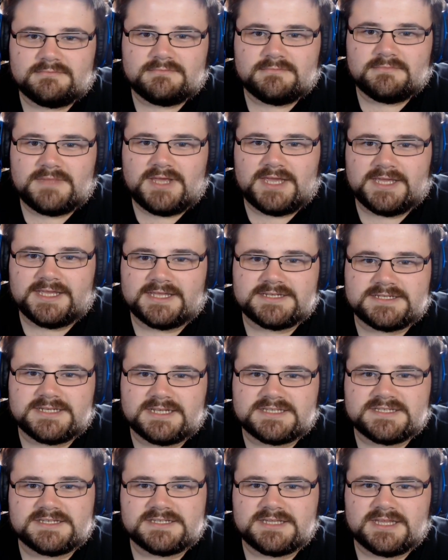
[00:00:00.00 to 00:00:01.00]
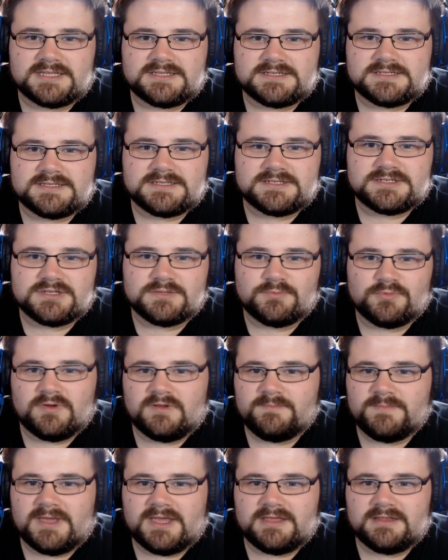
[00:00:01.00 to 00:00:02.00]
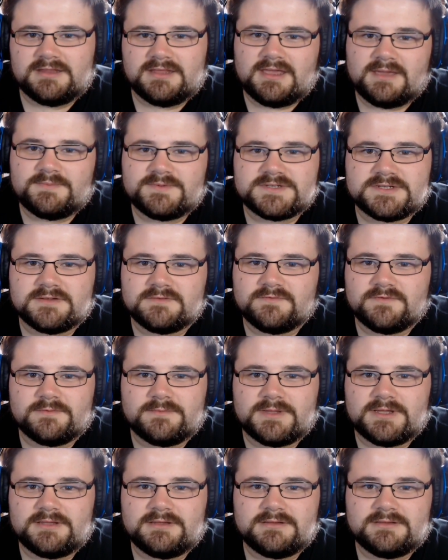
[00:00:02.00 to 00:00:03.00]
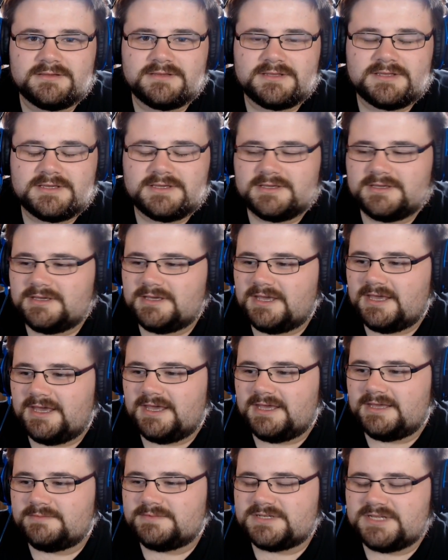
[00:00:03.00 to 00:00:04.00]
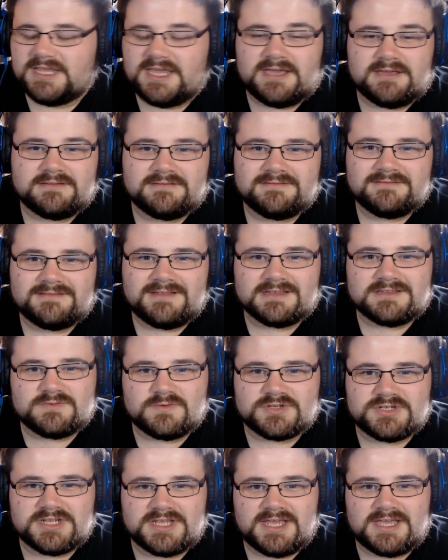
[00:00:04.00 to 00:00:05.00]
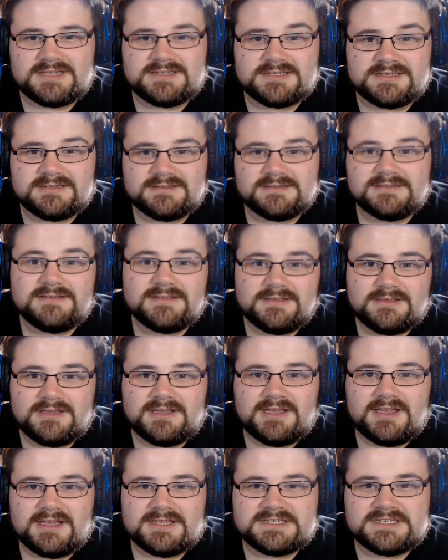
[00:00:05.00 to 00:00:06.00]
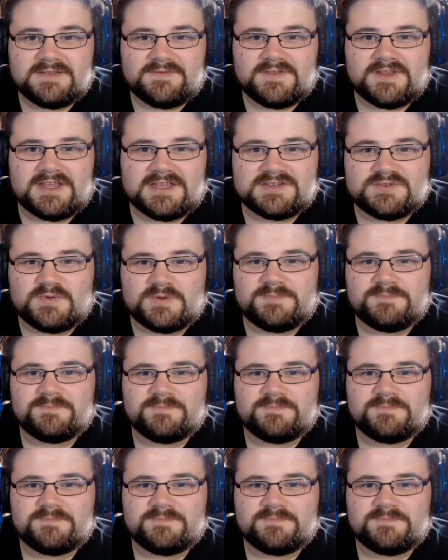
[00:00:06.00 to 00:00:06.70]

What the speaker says: I guess that's the summary of the episode for me. Thanks for watching, guys. I'll see you for the next one.